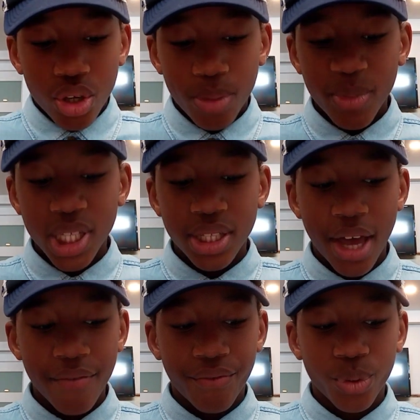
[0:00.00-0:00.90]
Humans
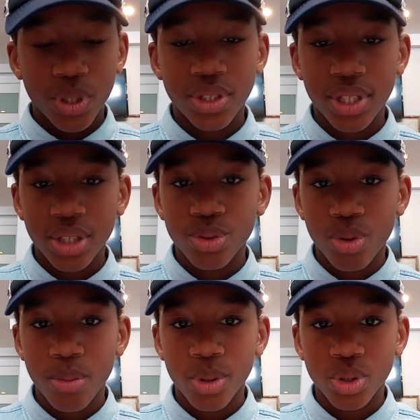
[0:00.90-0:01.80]
have 46
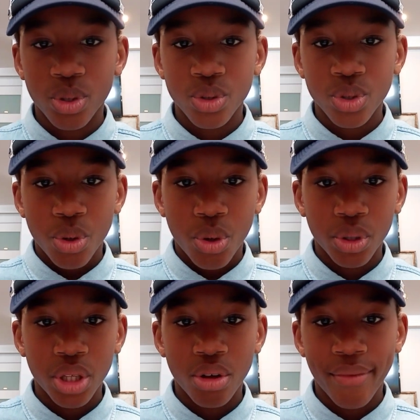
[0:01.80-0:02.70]
chromosomes
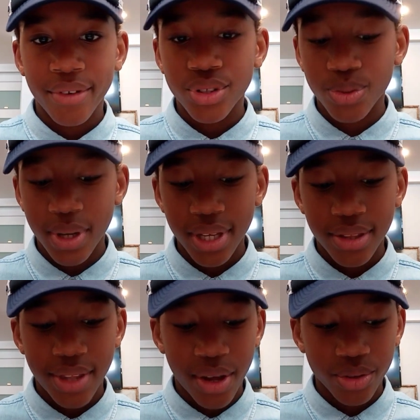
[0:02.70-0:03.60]
holding over
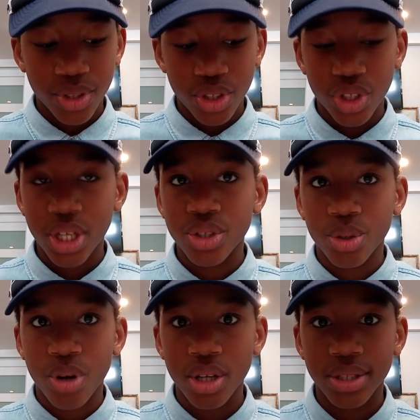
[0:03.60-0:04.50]
20,000 genes
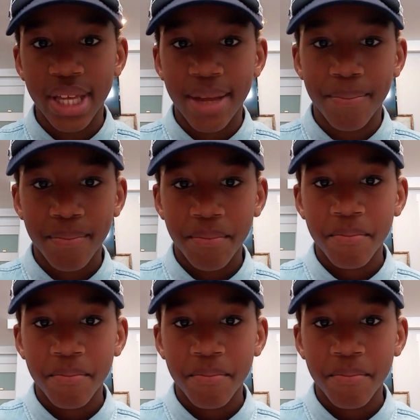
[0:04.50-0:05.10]
across them.